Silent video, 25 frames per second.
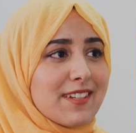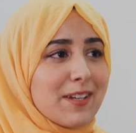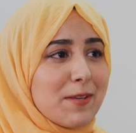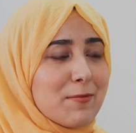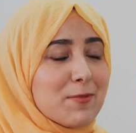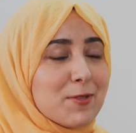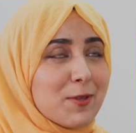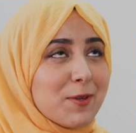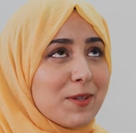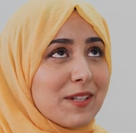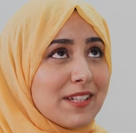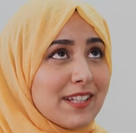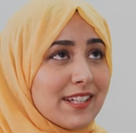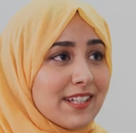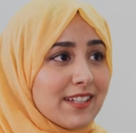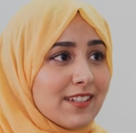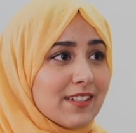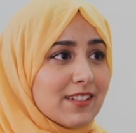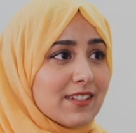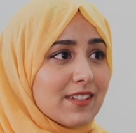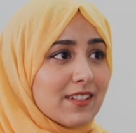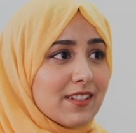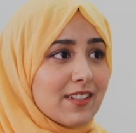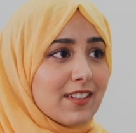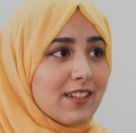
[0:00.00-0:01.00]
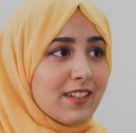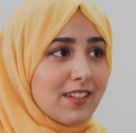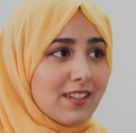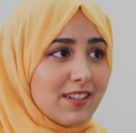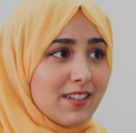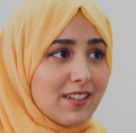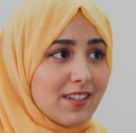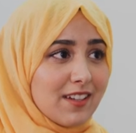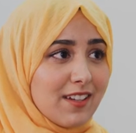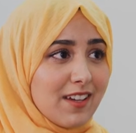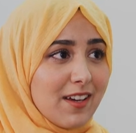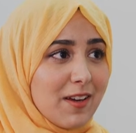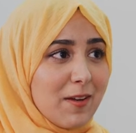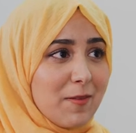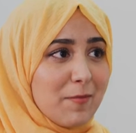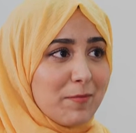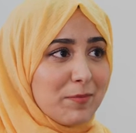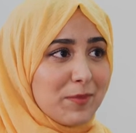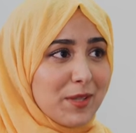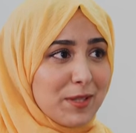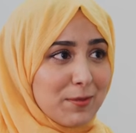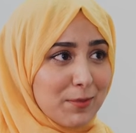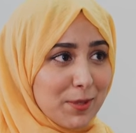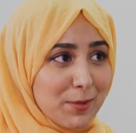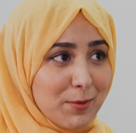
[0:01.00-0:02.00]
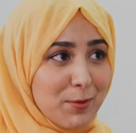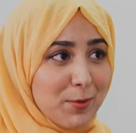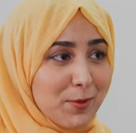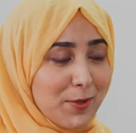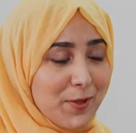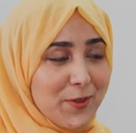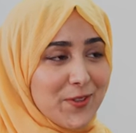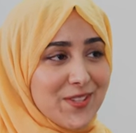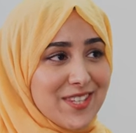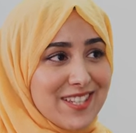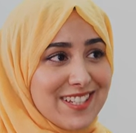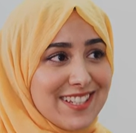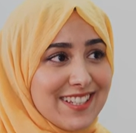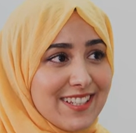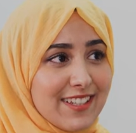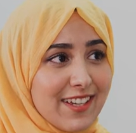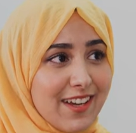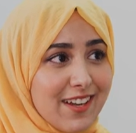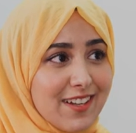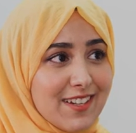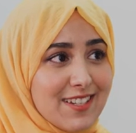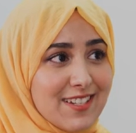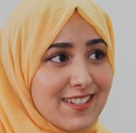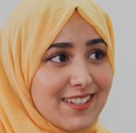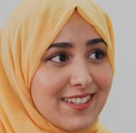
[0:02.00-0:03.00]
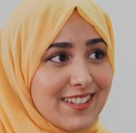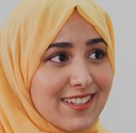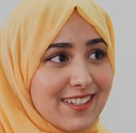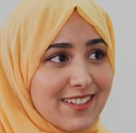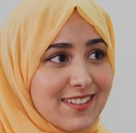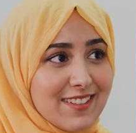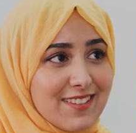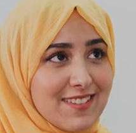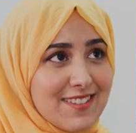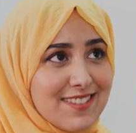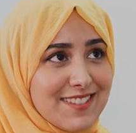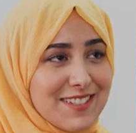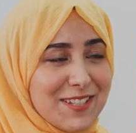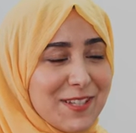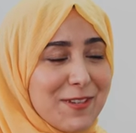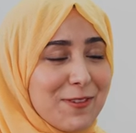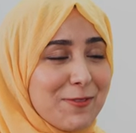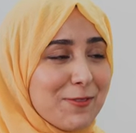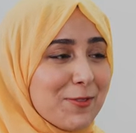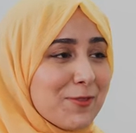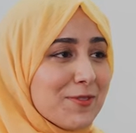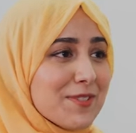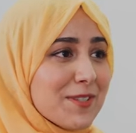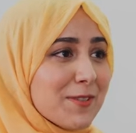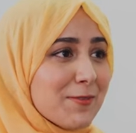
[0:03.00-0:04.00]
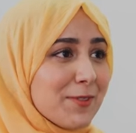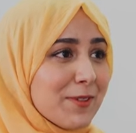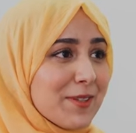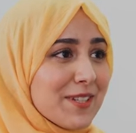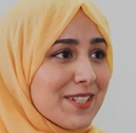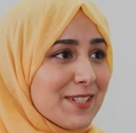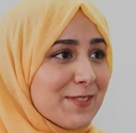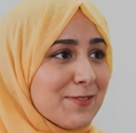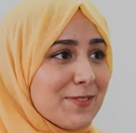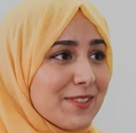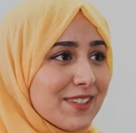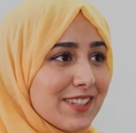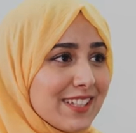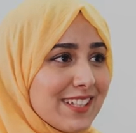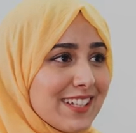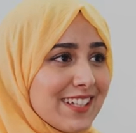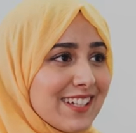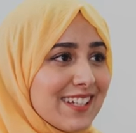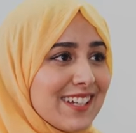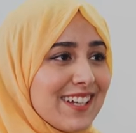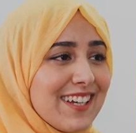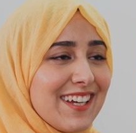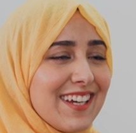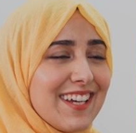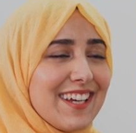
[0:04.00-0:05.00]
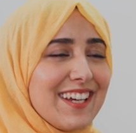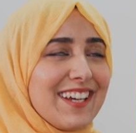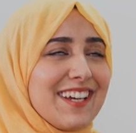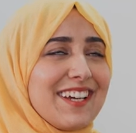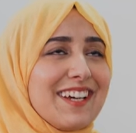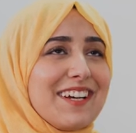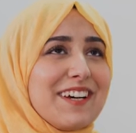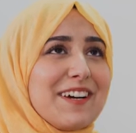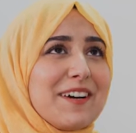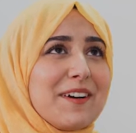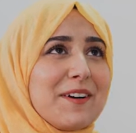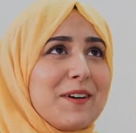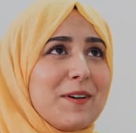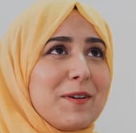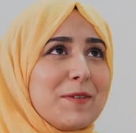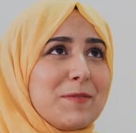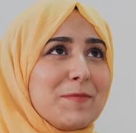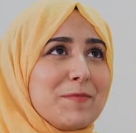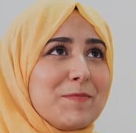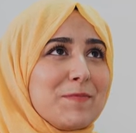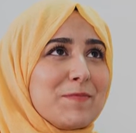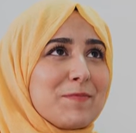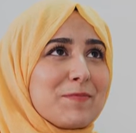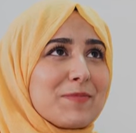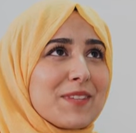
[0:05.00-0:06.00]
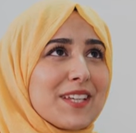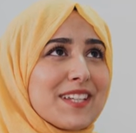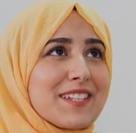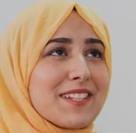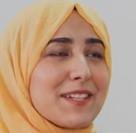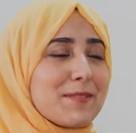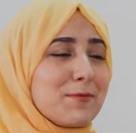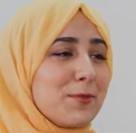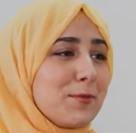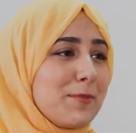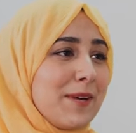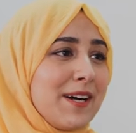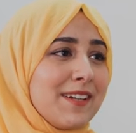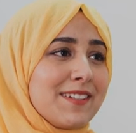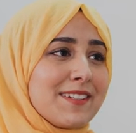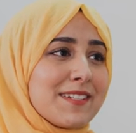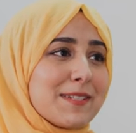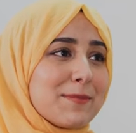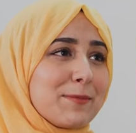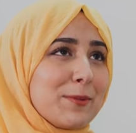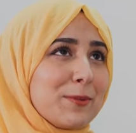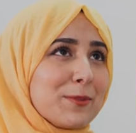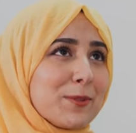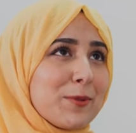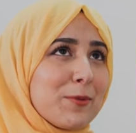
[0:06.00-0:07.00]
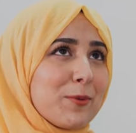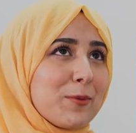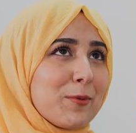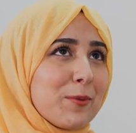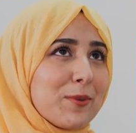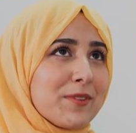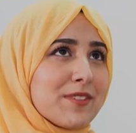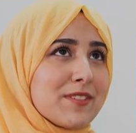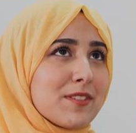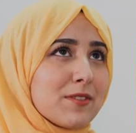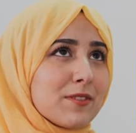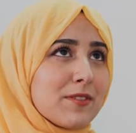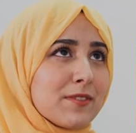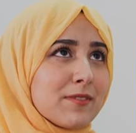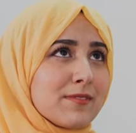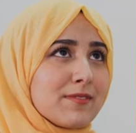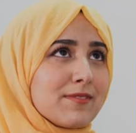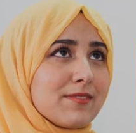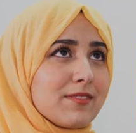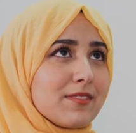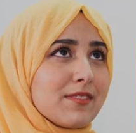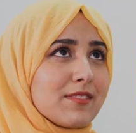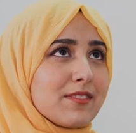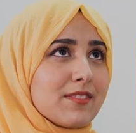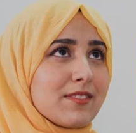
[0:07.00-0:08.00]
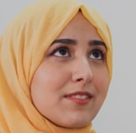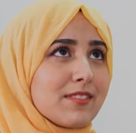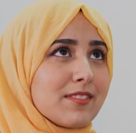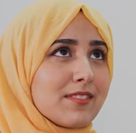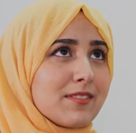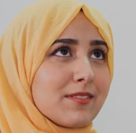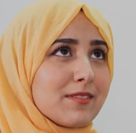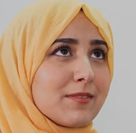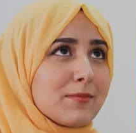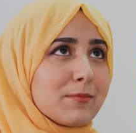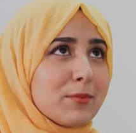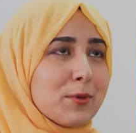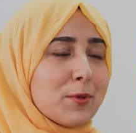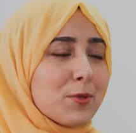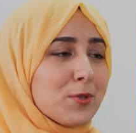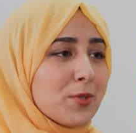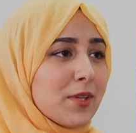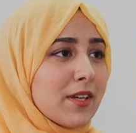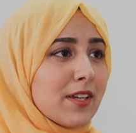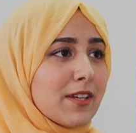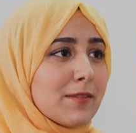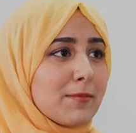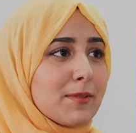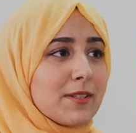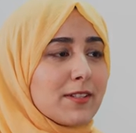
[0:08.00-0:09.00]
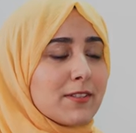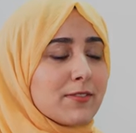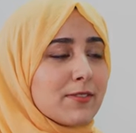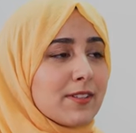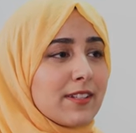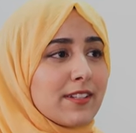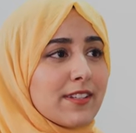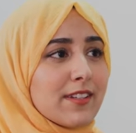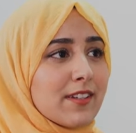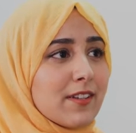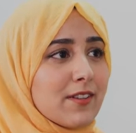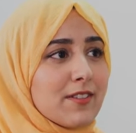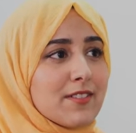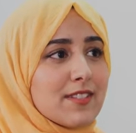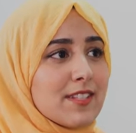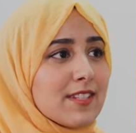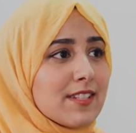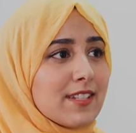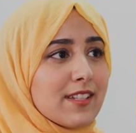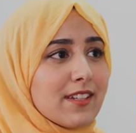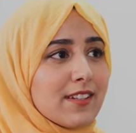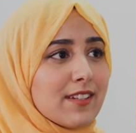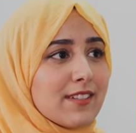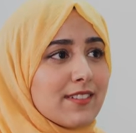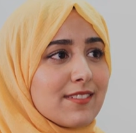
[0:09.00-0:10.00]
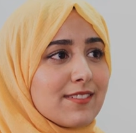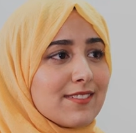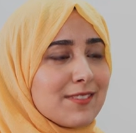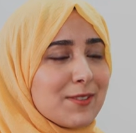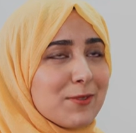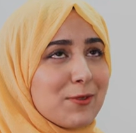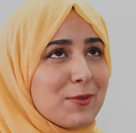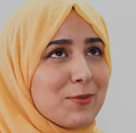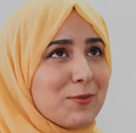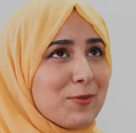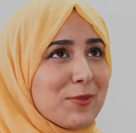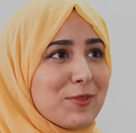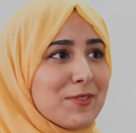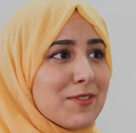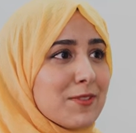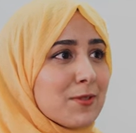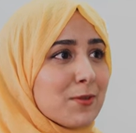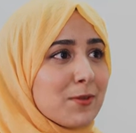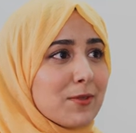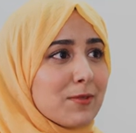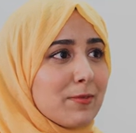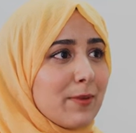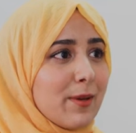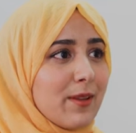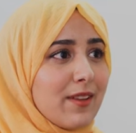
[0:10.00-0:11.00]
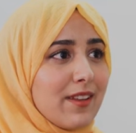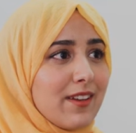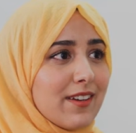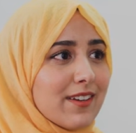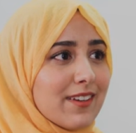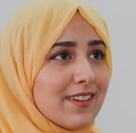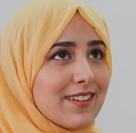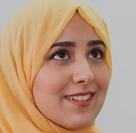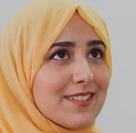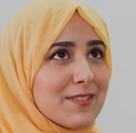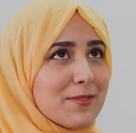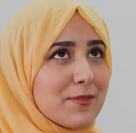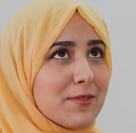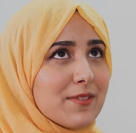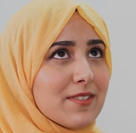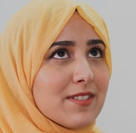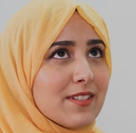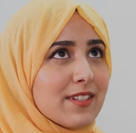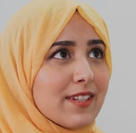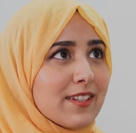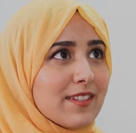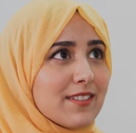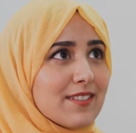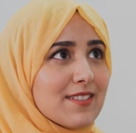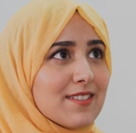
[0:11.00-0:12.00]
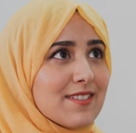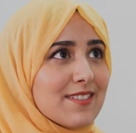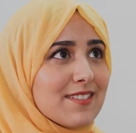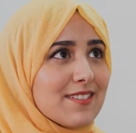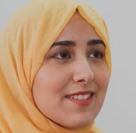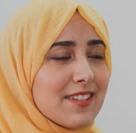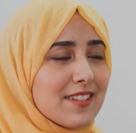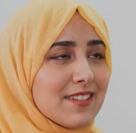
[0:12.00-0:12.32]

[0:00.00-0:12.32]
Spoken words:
like, I'm so clean. And people with OCD, actually, it's obviously a very different thing. It's just more palatable. No one wants to portray paedophilic OCD. No one wants to talk about that, because obviously it